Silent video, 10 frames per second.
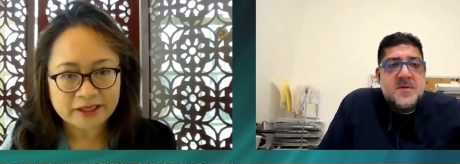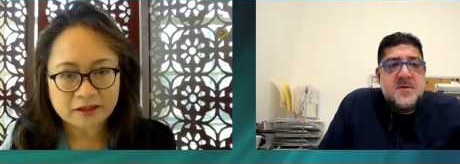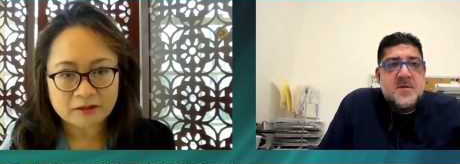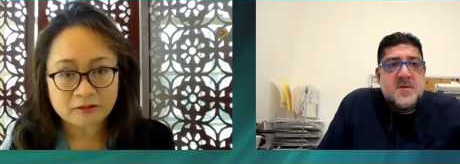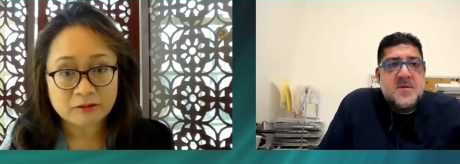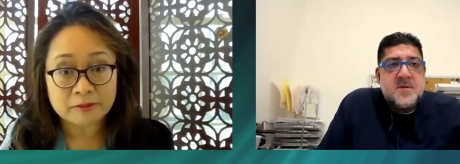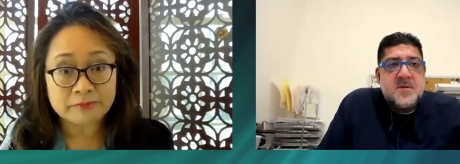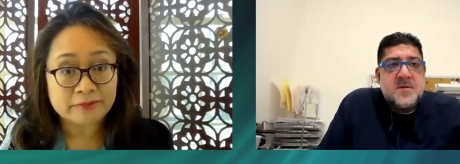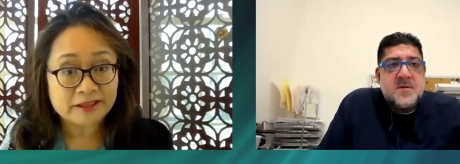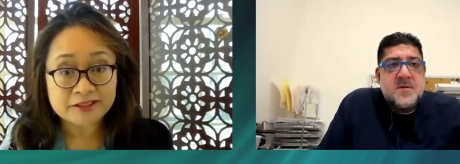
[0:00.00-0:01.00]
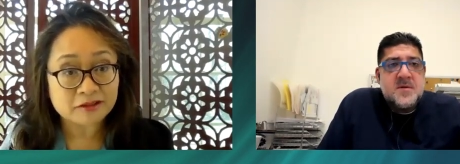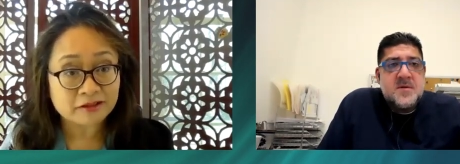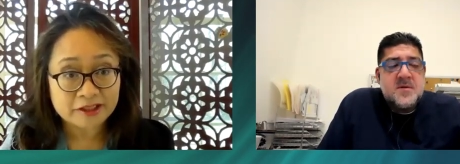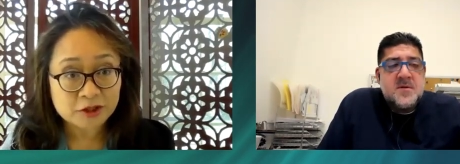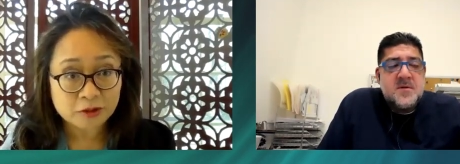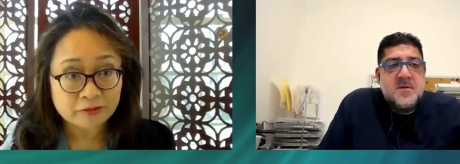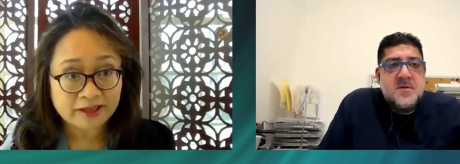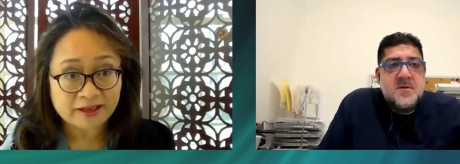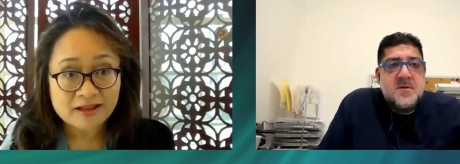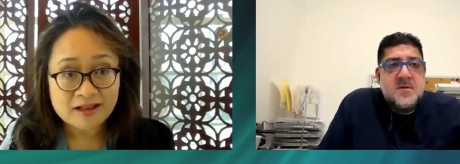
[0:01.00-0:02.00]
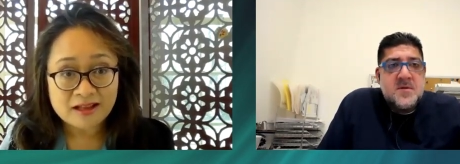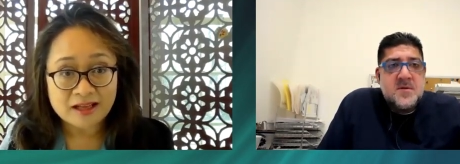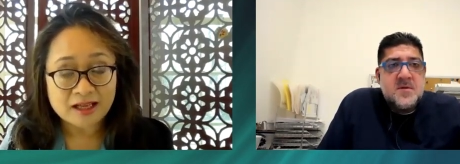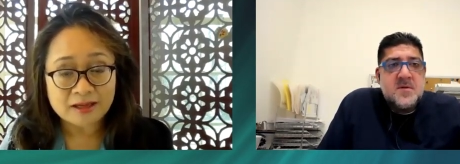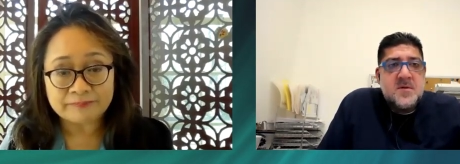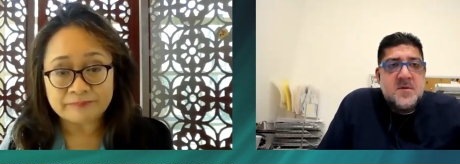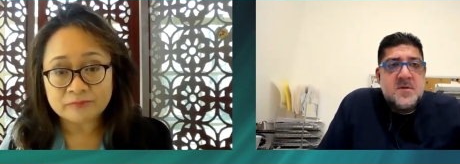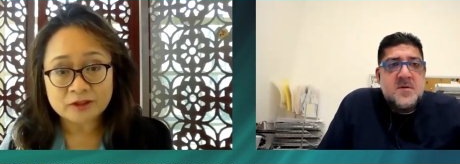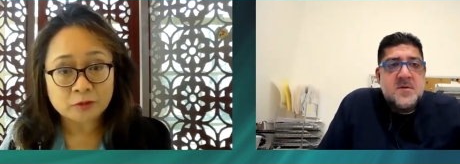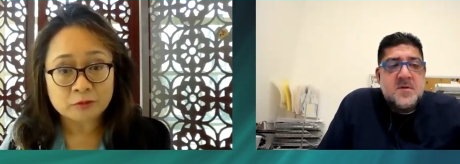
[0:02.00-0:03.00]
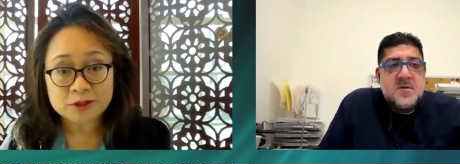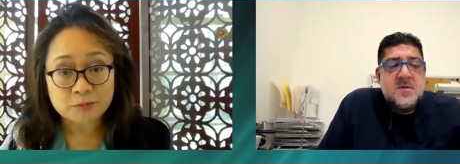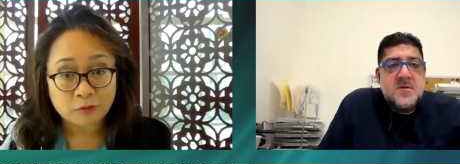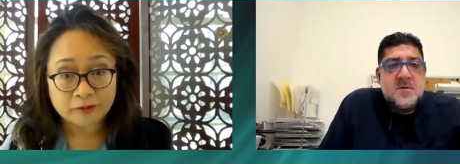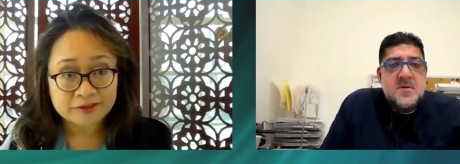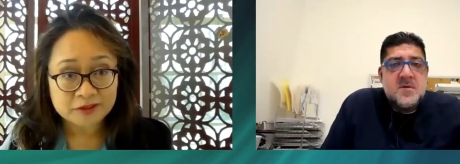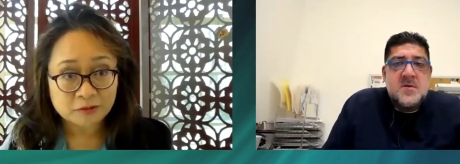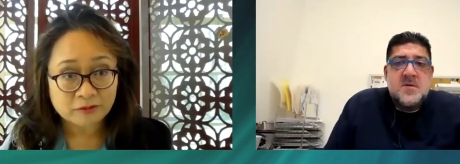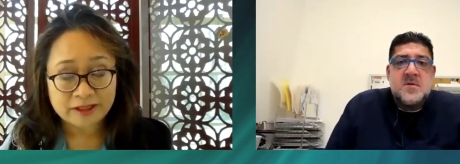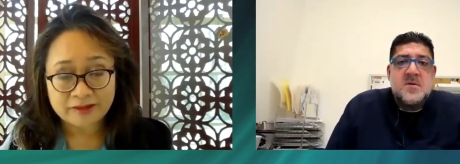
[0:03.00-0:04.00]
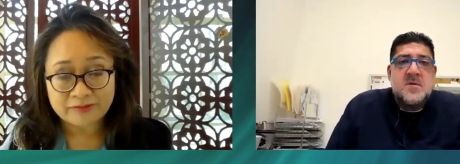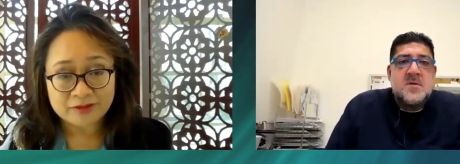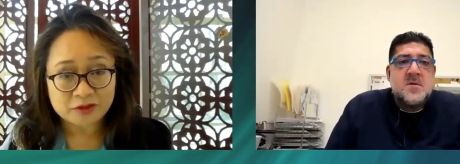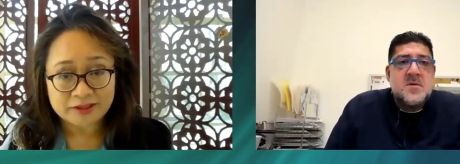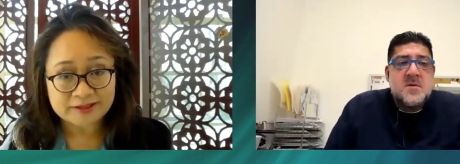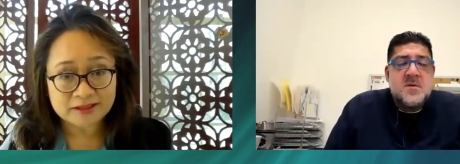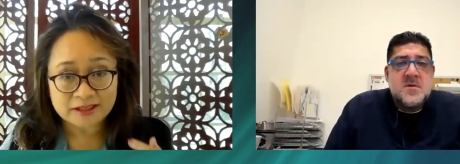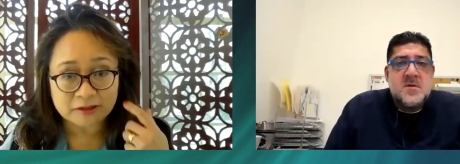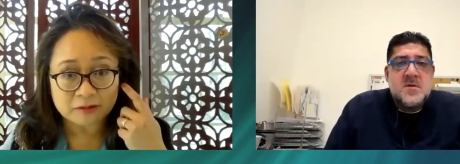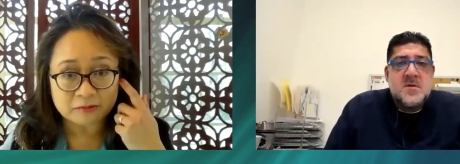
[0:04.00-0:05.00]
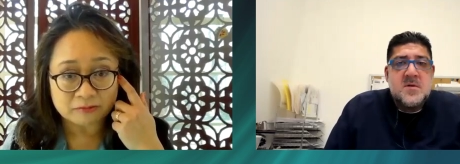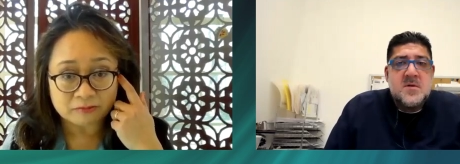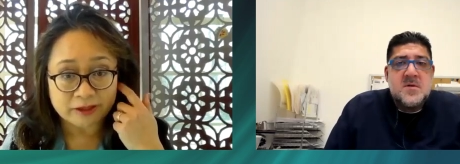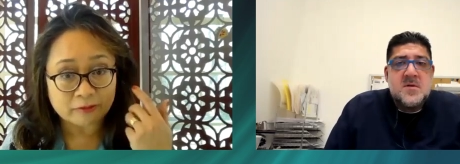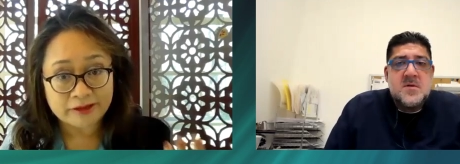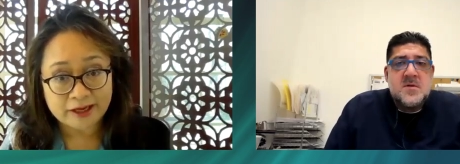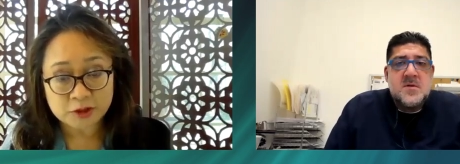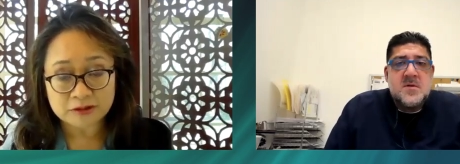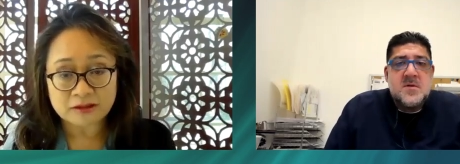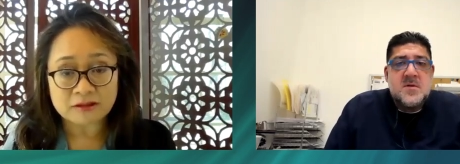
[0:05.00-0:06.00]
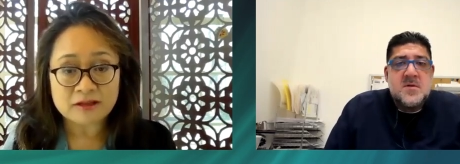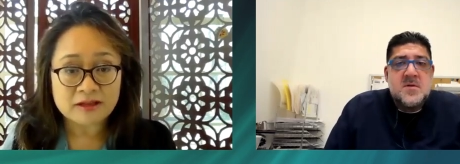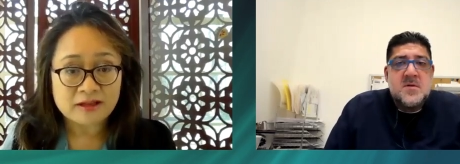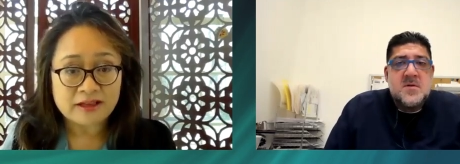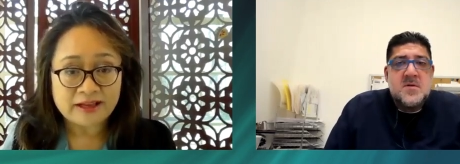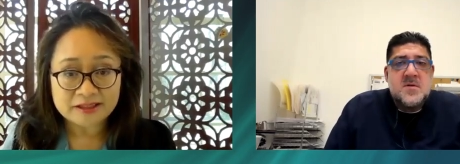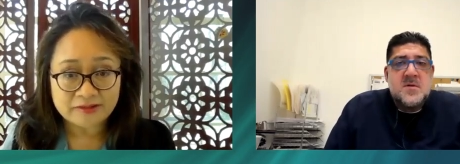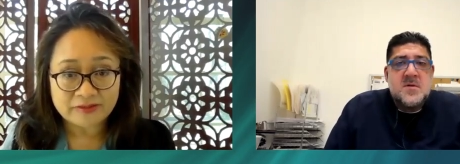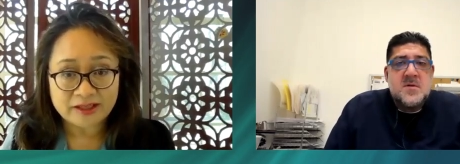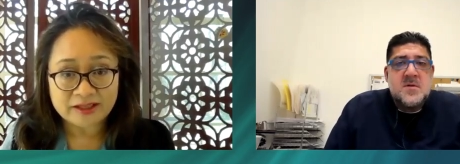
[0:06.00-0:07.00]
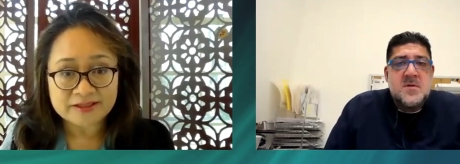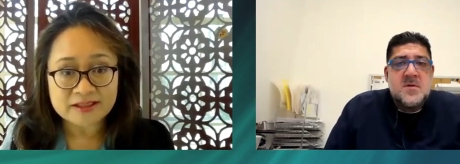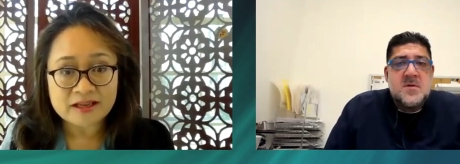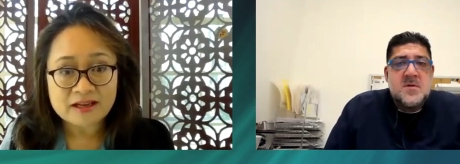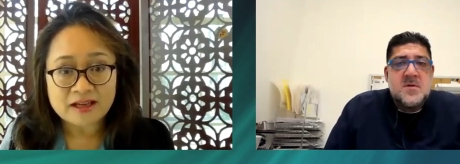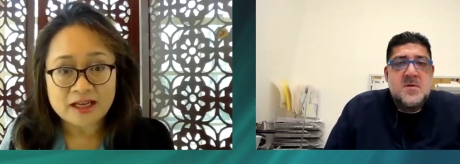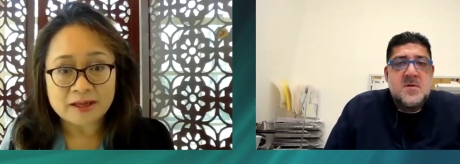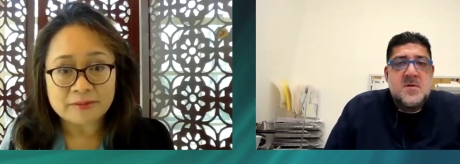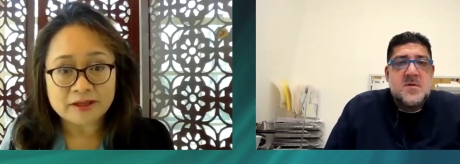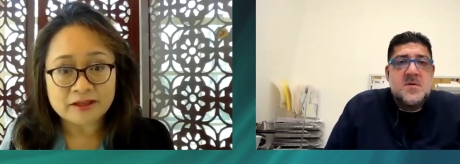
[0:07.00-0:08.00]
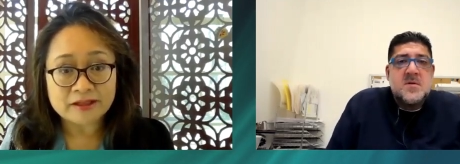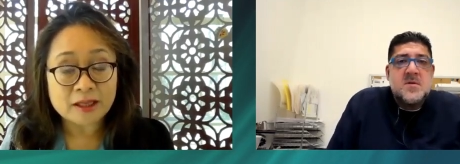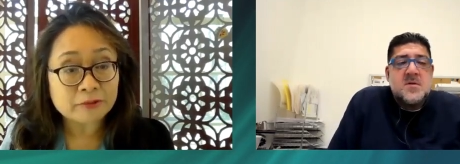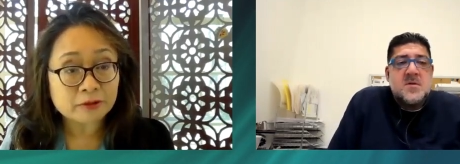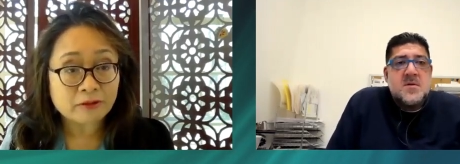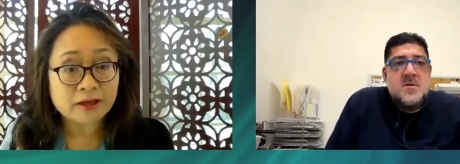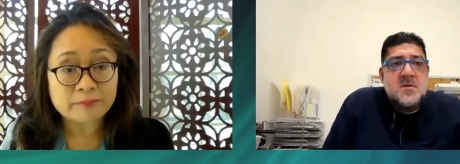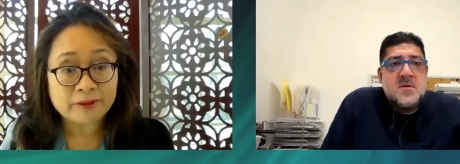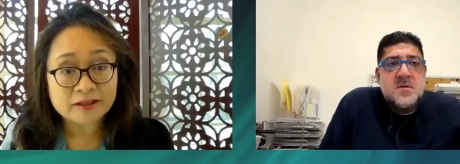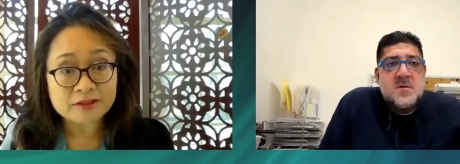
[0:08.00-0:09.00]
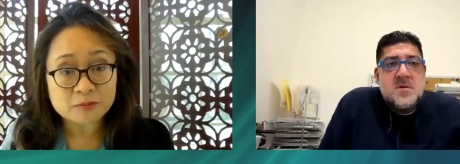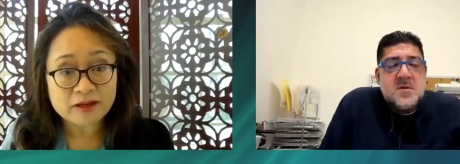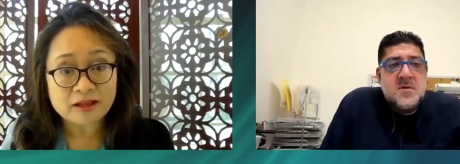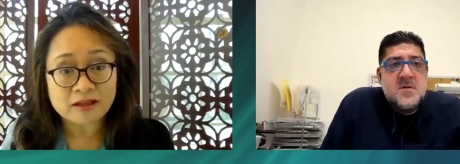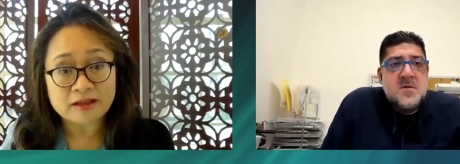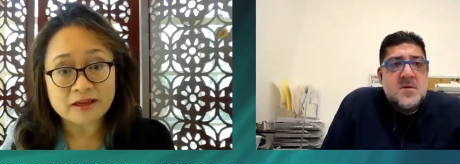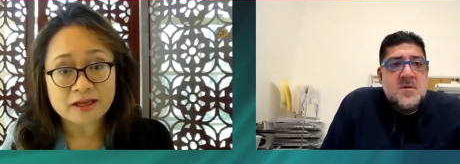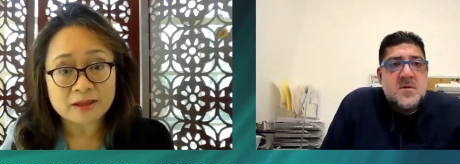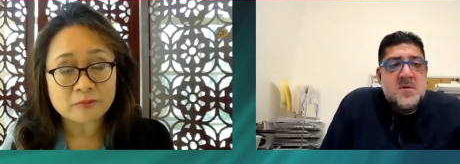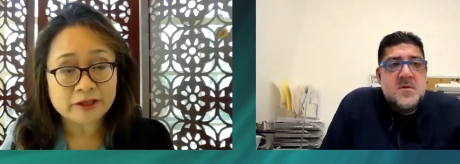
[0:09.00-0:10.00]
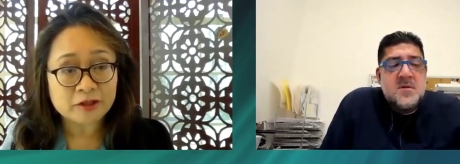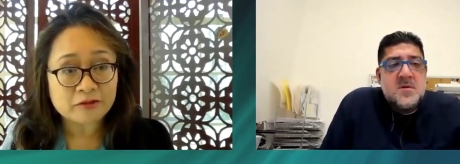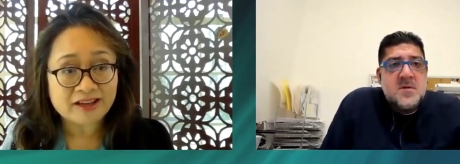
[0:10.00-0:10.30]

Speaker 1: tear or a meniscal injury um, through sports or even just, you know, recreational activities. Um, it can help with chronic pain as well. Um, when you